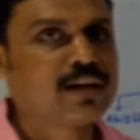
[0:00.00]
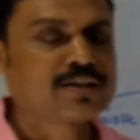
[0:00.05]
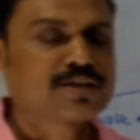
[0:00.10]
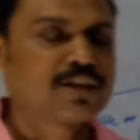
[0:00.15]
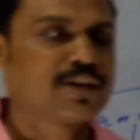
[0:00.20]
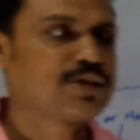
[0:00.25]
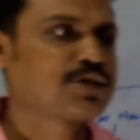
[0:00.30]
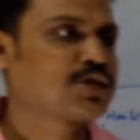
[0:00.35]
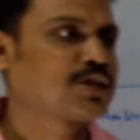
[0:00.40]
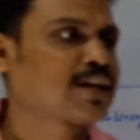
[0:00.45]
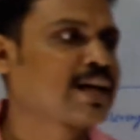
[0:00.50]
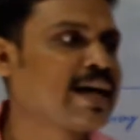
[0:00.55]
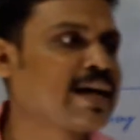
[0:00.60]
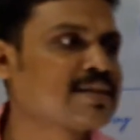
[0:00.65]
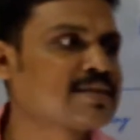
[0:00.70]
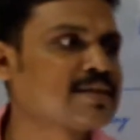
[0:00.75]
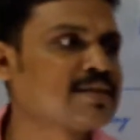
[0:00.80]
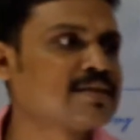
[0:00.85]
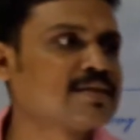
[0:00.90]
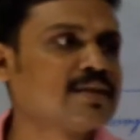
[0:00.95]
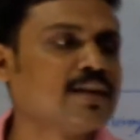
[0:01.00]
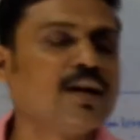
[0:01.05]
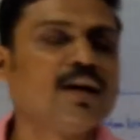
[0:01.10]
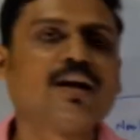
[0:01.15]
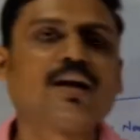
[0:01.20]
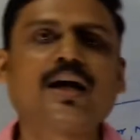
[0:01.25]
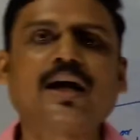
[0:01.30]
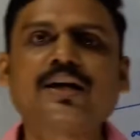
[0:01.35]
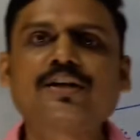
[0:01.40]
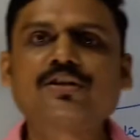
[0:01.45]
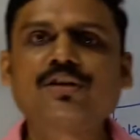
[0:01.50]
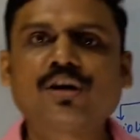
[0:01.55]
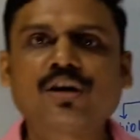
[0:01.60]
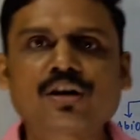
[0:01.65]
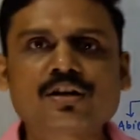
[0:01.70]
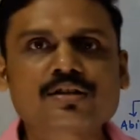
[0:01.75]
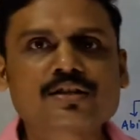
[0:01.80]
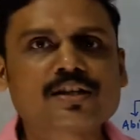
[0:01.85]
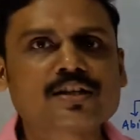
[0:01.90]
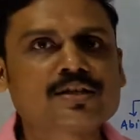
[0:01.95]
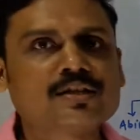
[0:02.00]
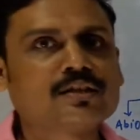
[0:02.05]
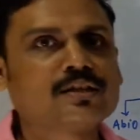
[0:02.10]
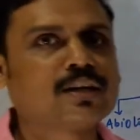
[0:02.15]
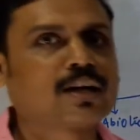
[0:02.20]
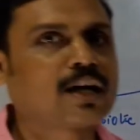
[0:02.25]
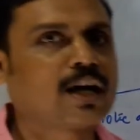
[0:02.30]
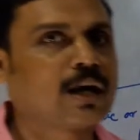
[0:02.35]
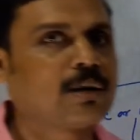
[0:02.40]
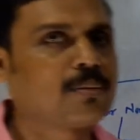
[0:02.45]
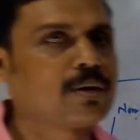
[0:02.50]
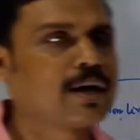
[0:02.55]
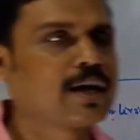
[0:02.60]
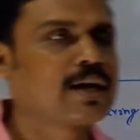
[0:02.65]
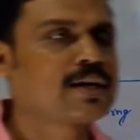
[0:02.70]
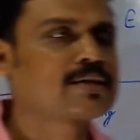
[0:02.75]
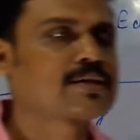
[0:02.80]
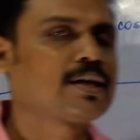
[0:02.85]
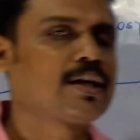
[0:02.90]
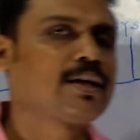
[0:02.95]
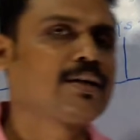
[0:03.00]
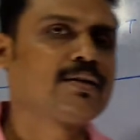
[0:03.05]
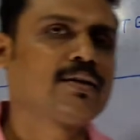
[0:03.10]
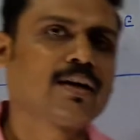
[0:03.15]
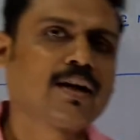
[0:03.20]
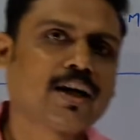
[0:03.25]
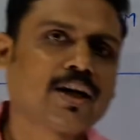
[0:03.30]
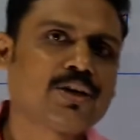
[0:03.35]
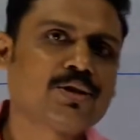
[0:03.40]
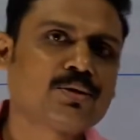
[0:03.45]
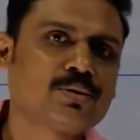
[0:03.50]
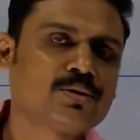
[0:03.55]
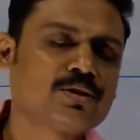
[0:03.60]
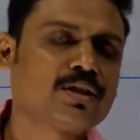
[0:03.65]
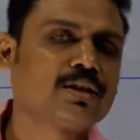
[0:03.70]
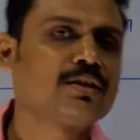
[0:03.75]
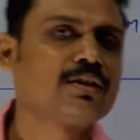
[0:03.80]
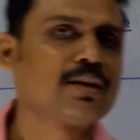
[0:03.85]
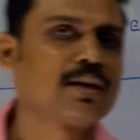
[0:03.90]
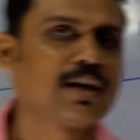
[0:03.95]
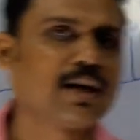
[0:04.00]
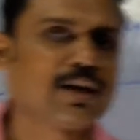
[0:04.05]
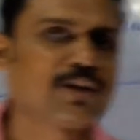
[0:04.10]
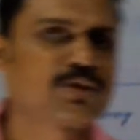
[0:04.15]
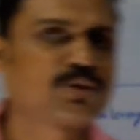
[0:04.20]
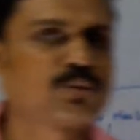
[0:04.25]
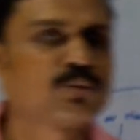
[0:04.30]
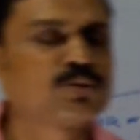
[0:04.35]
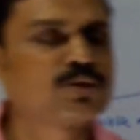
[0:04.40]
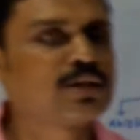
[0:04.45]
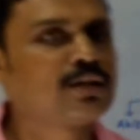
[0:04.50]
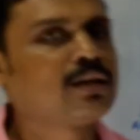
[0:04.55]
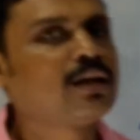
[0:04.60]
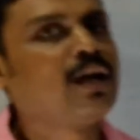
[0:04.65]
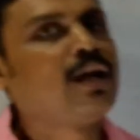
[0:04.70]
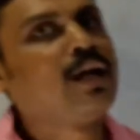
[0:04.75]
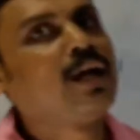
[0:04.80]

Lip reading: Essential gases like the oxygen, the carbon dioxide, the hydrogen, the nitrogen,